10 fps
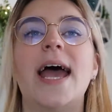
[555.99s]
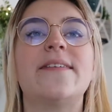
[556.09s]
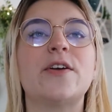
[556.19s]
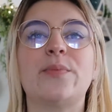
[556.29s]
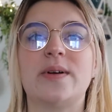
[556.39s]

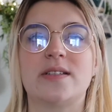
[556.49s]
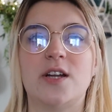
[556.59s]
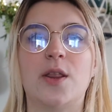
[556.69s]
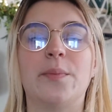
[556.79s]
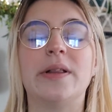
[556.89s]
Every
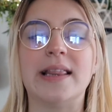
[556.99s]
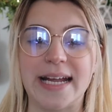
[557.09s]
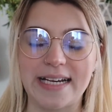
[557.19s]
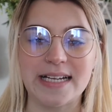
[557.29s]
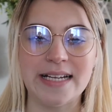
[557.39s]
person on the
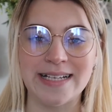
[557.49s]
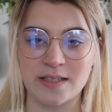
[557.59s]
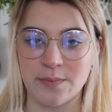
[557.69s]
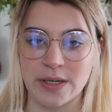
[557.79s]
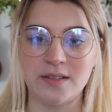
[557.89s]
planet
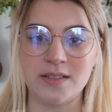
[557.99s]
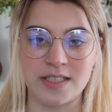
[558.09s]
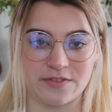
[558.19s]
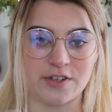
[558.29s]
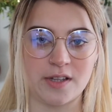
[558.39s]
is built
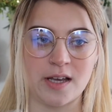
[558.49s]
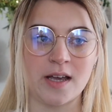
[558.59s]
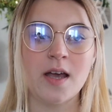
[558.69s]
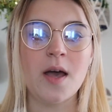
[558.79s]
differently,